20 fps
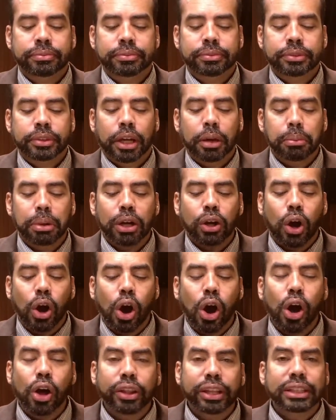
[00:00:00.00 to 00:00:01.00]
Among
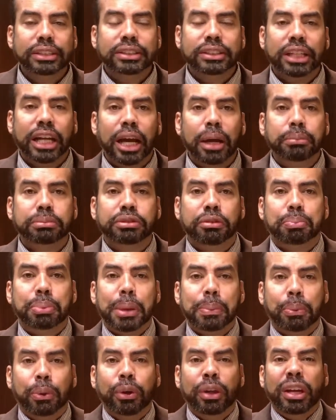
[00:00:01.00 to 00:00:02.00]
all these names of
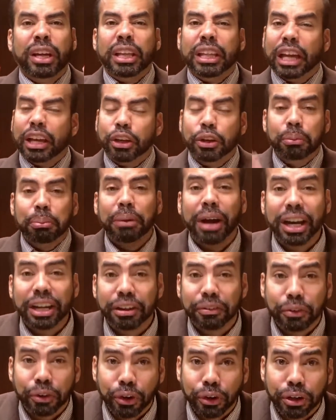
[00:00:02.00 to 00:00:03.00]
people that you might
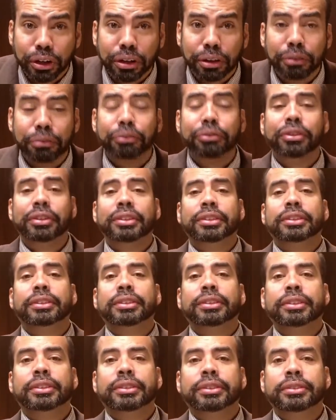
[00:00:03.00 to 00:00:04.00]
have heard of
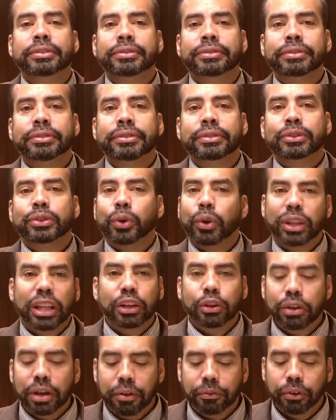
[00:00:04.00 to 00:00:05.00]
or that
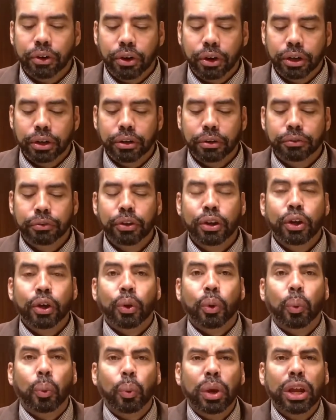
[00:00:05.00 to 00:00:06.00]
you never heard of,
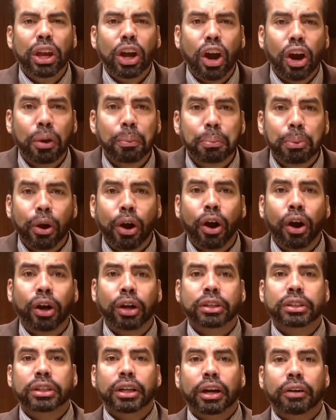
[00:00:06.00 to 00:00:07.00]
we are
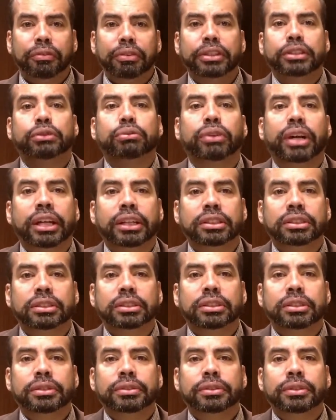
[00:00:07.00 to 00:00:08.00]
part of this race.